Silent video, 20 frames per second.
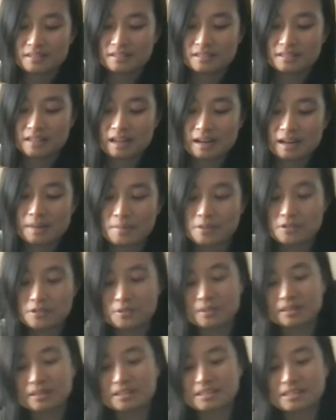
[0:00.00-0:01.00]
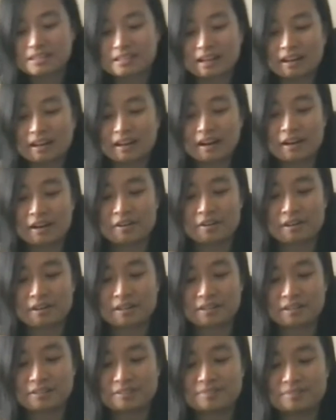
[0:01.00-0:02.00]
Had I been doing this
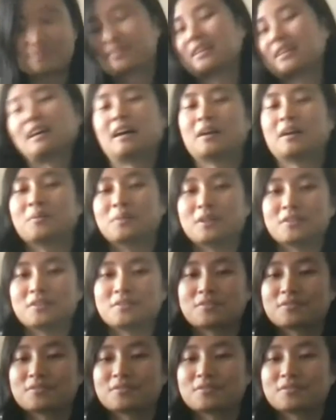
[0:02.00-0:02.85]
IRL, I would have